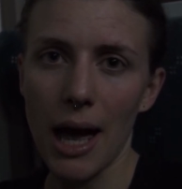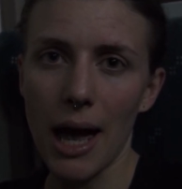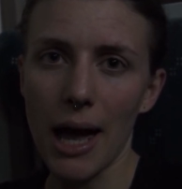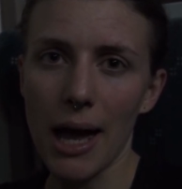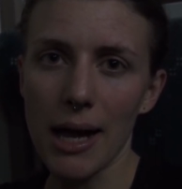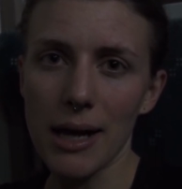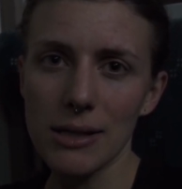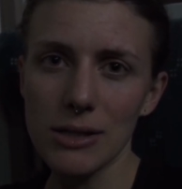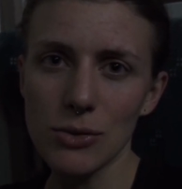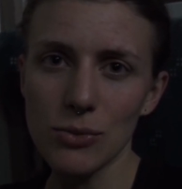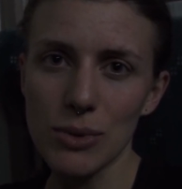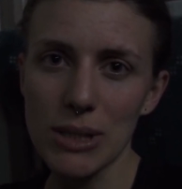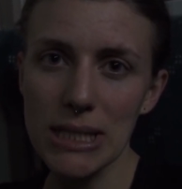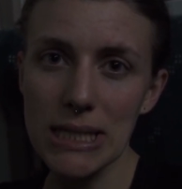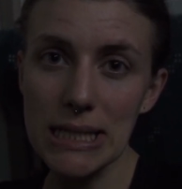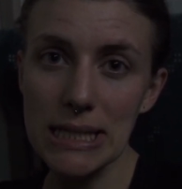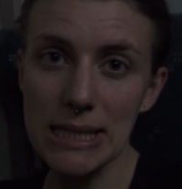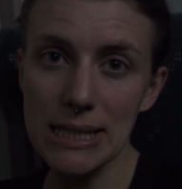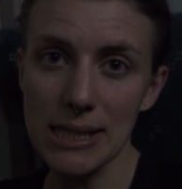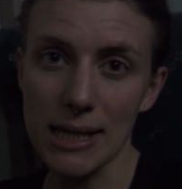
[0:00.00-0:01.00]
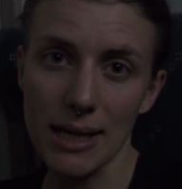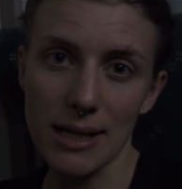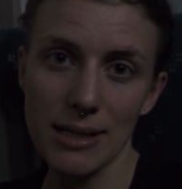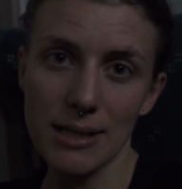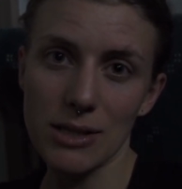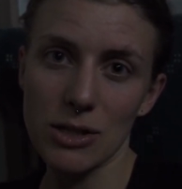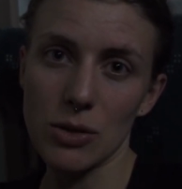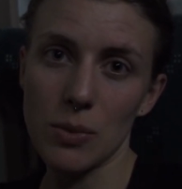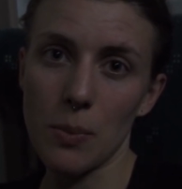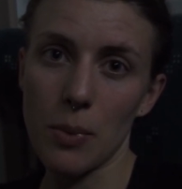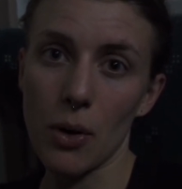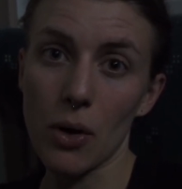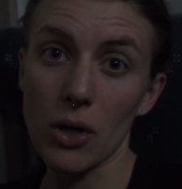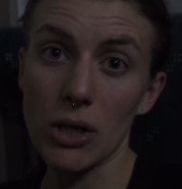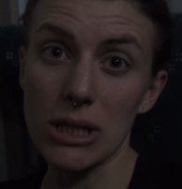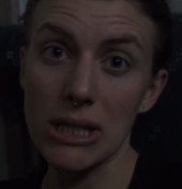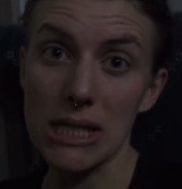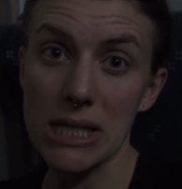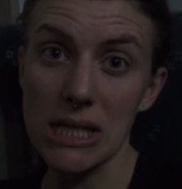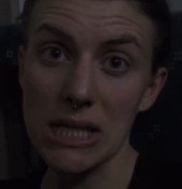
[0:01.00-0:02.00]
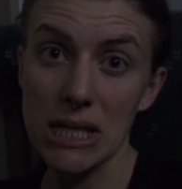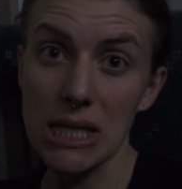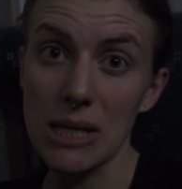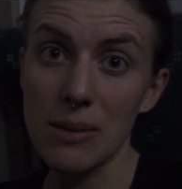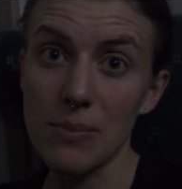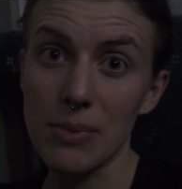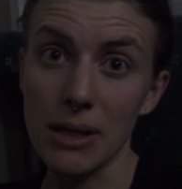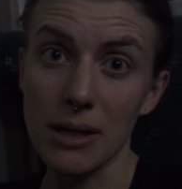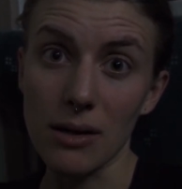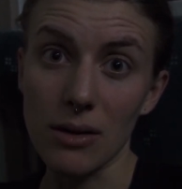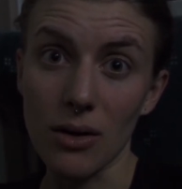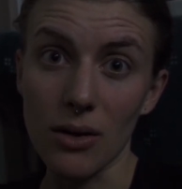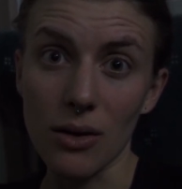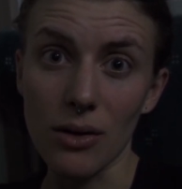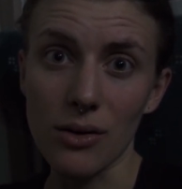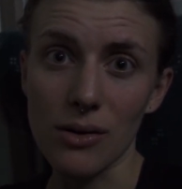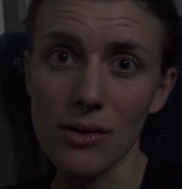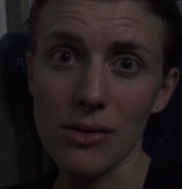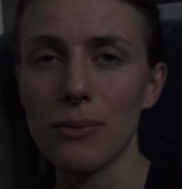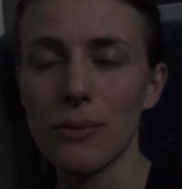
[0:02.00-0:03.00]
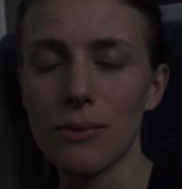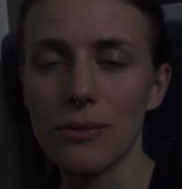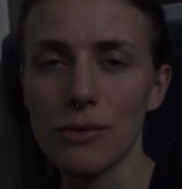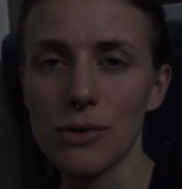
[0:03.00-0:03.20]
and we decided to book the sleeping car.